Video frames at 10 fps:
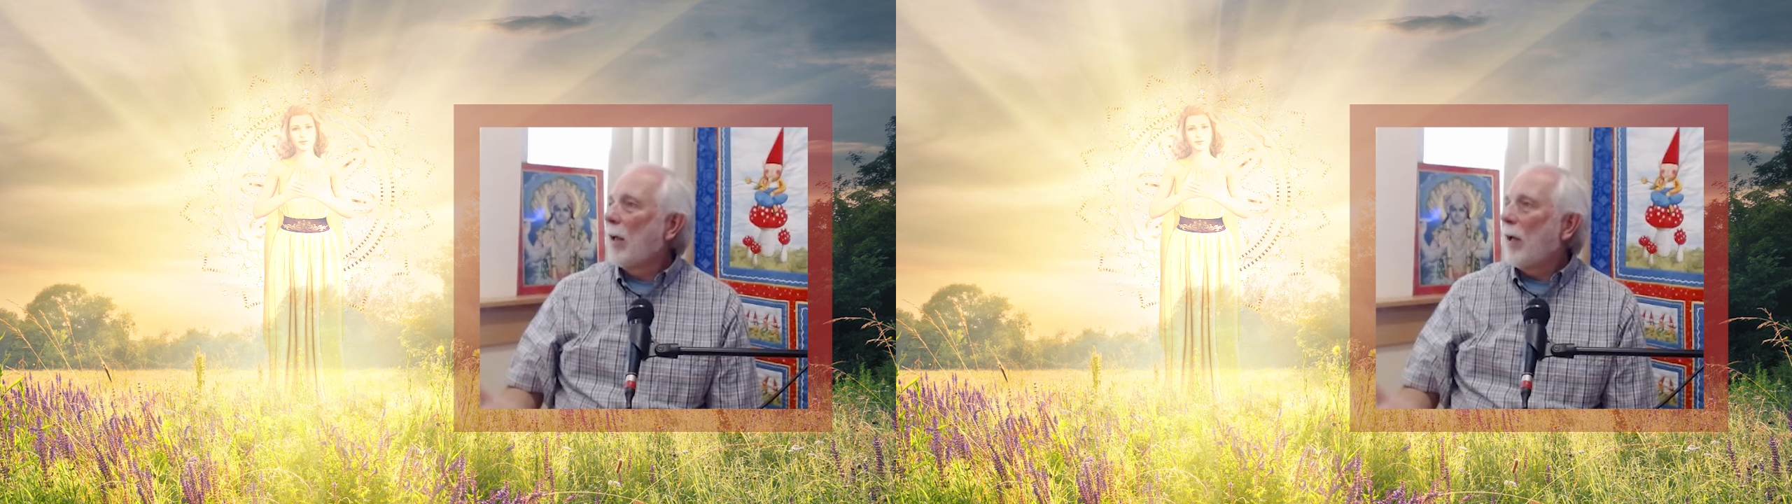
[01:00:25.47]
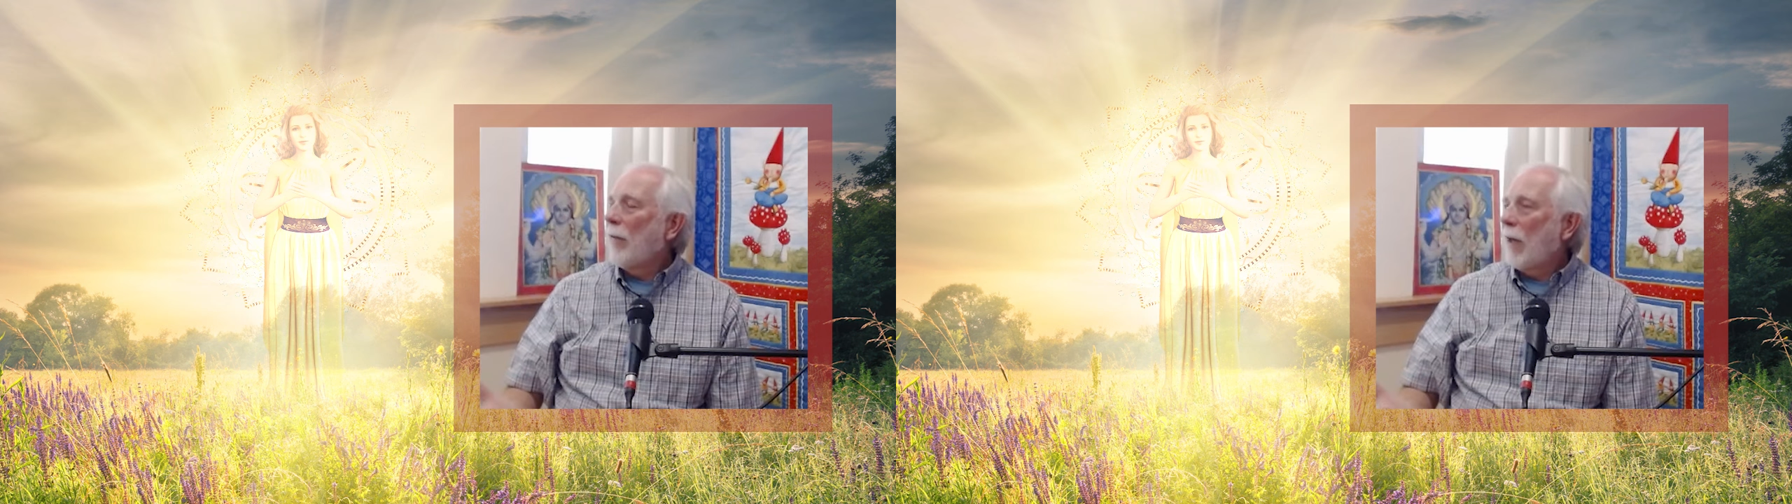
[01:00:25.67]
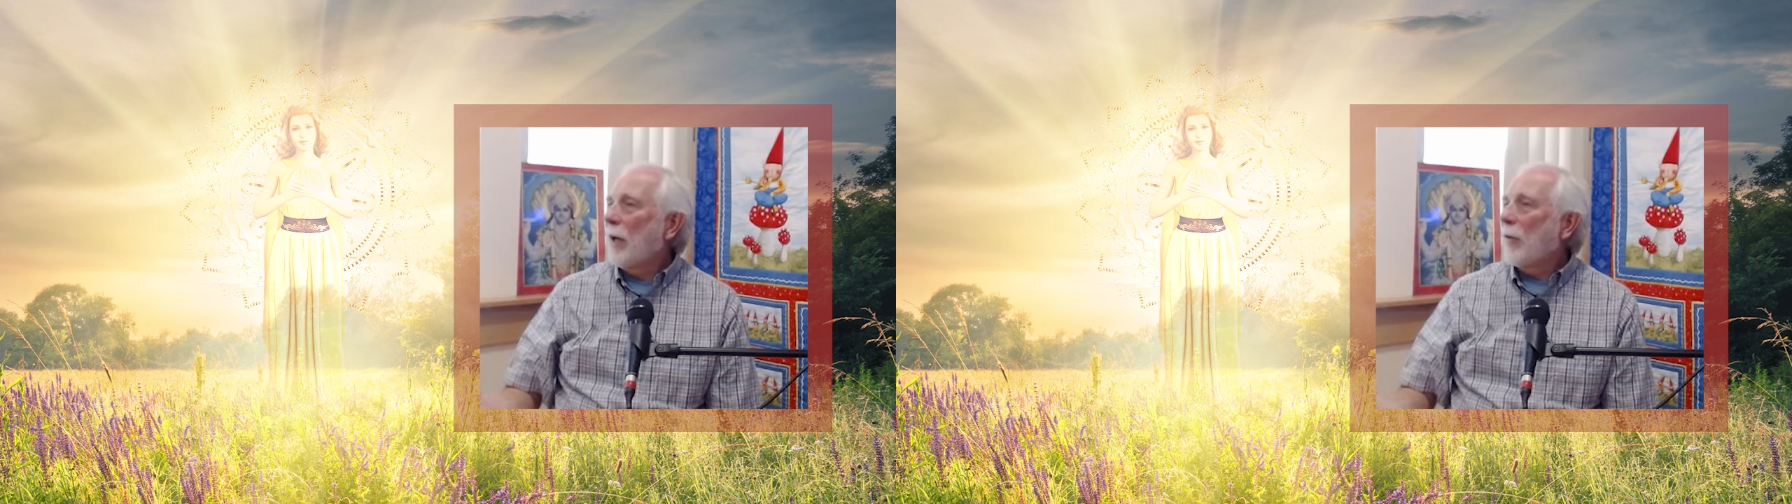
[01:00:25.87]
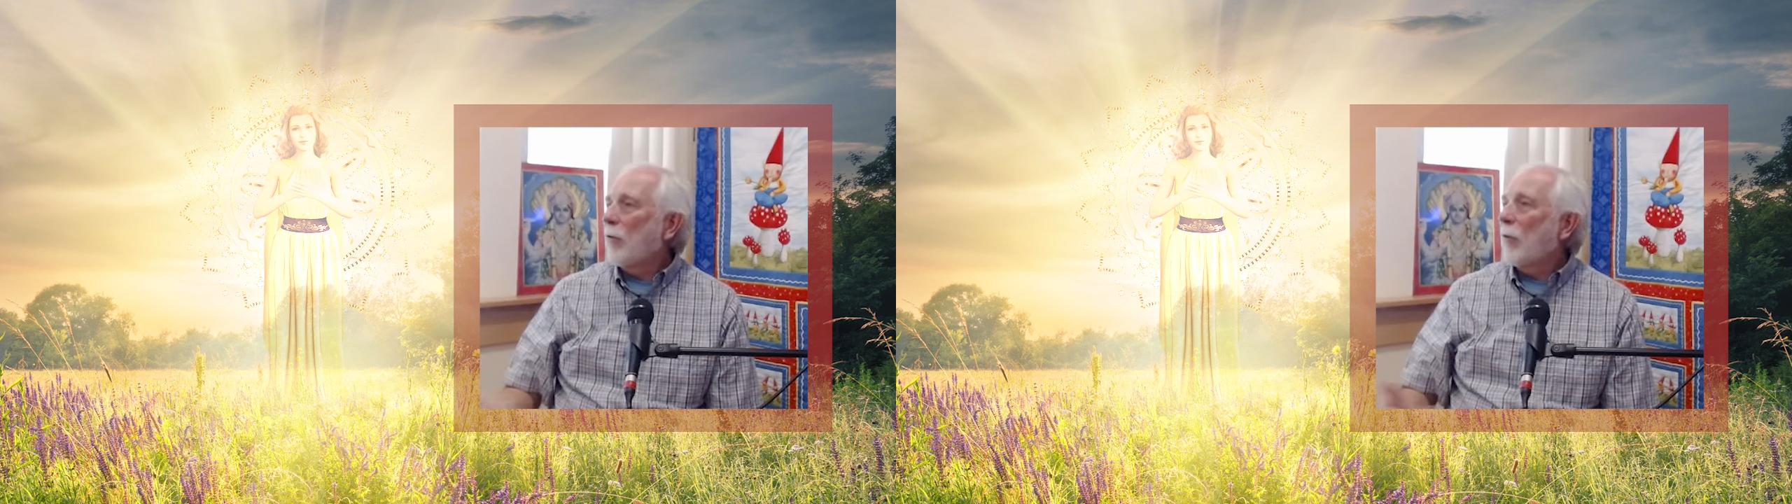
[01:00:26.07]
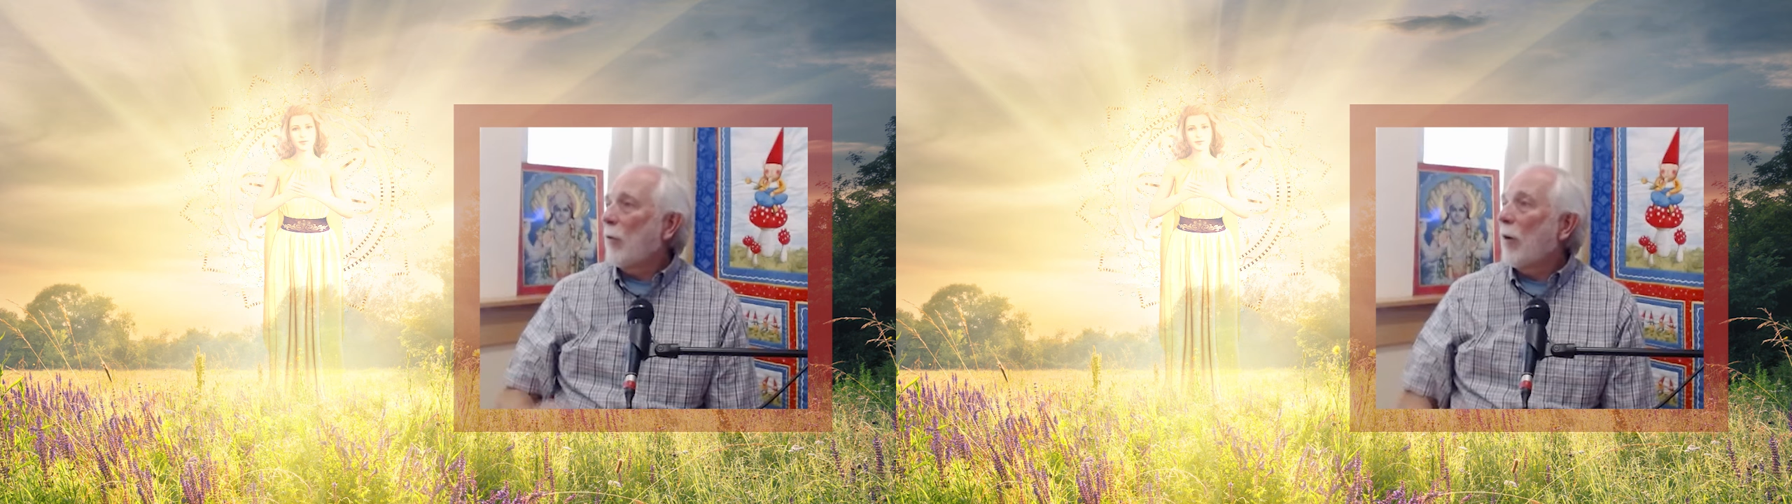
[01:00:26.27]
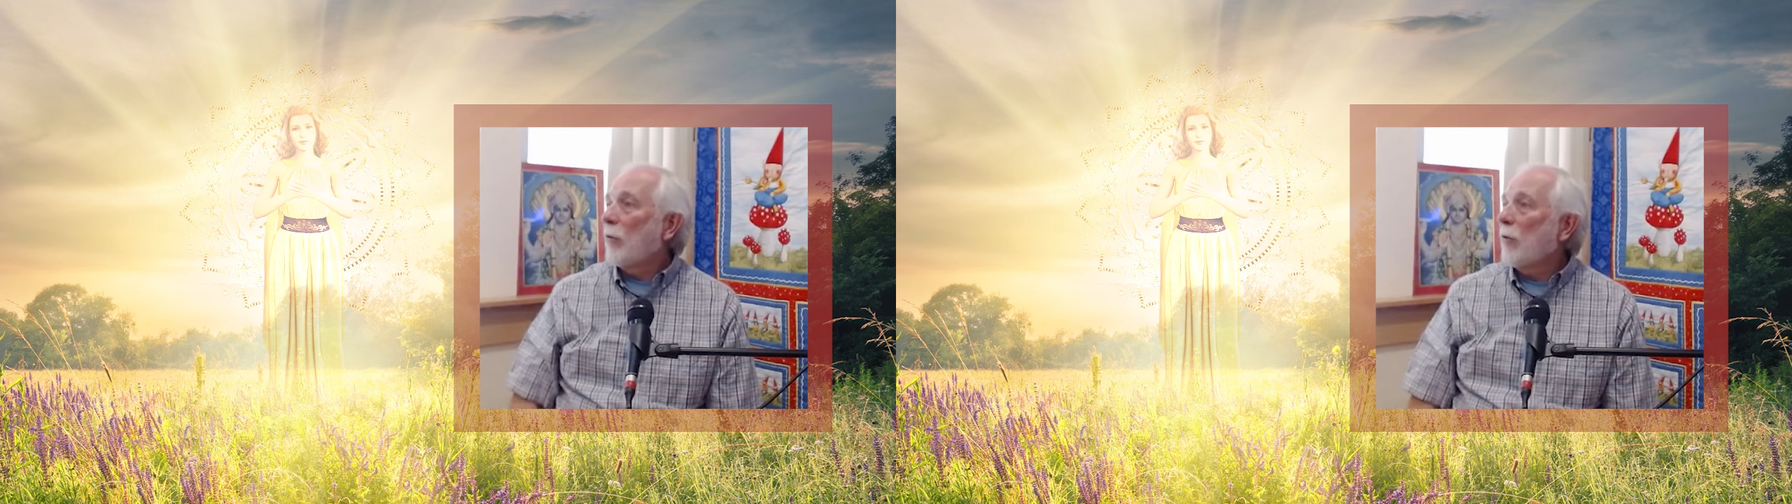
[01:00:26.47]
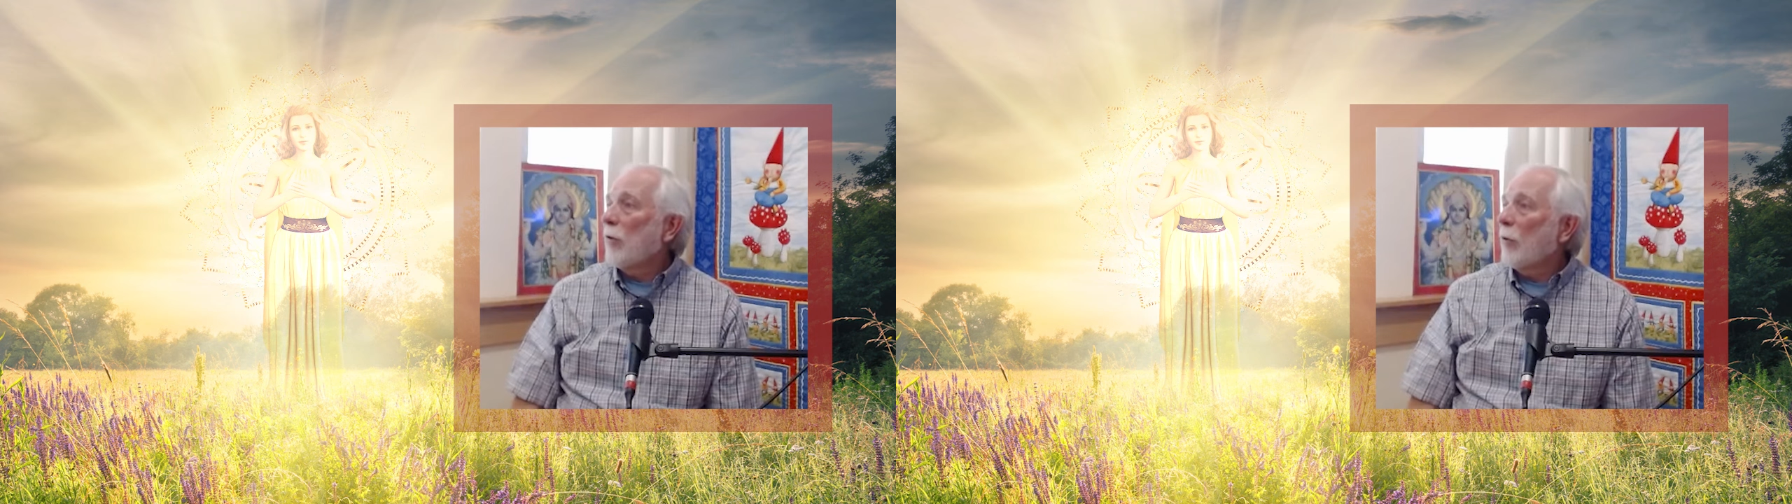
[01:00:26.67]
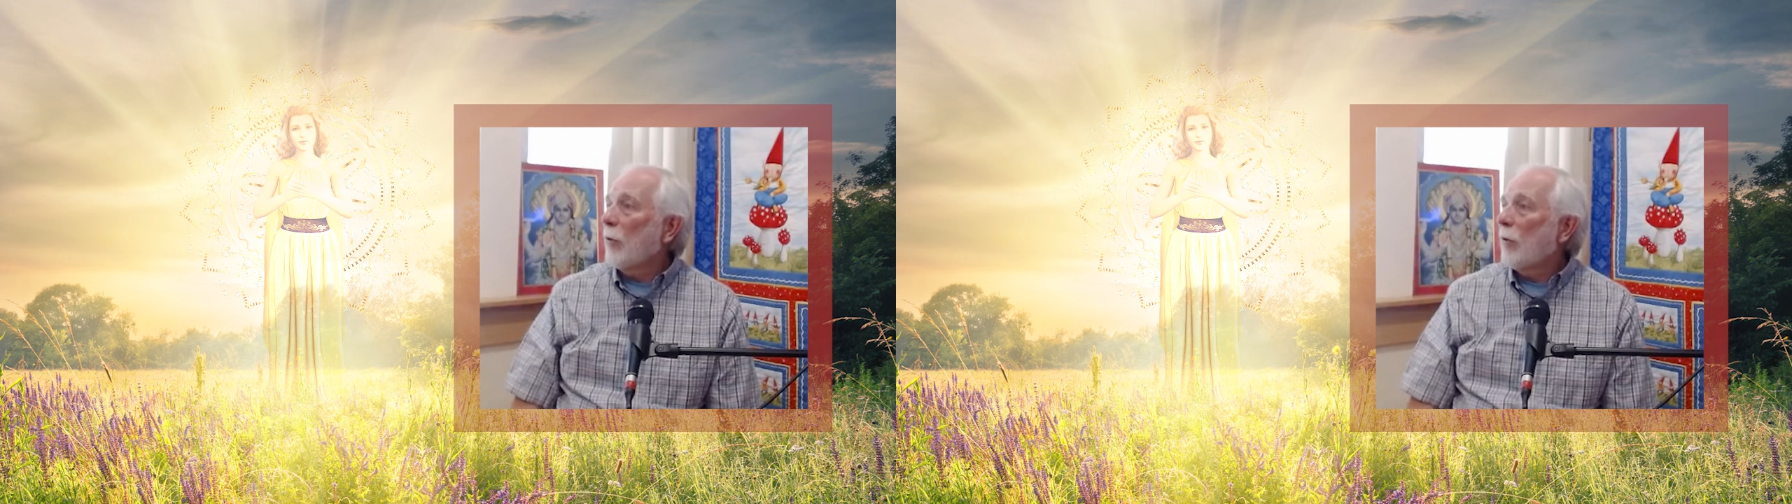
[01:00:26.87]
and that is the Christ in
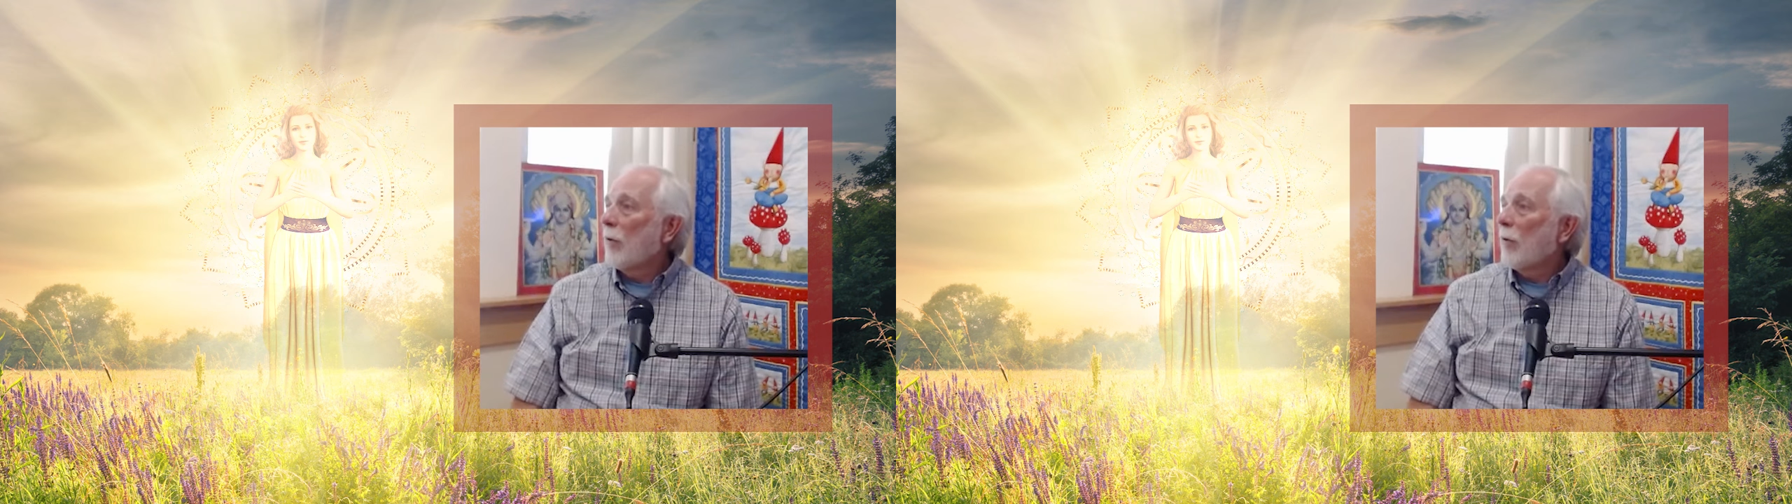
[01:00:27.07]
you.